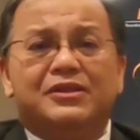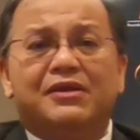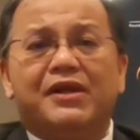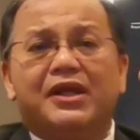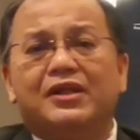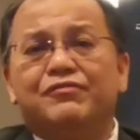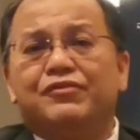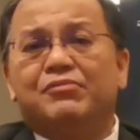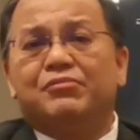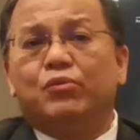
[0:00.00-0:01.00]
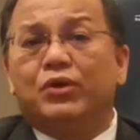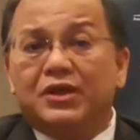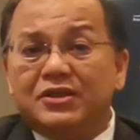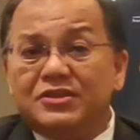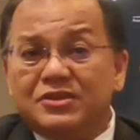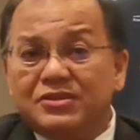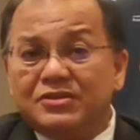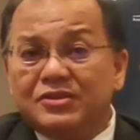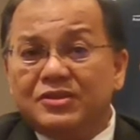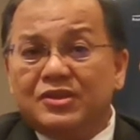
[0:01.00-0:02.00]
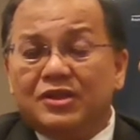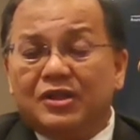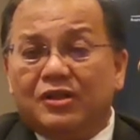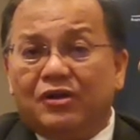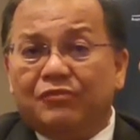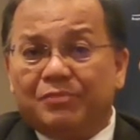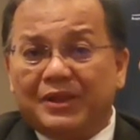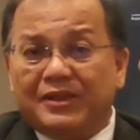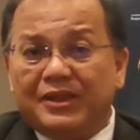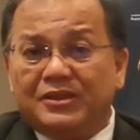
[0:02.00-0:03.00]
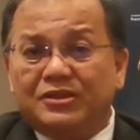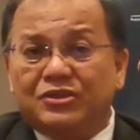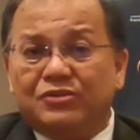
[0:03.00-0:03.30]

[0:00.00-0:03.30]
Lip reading: directly from the workers of plantations.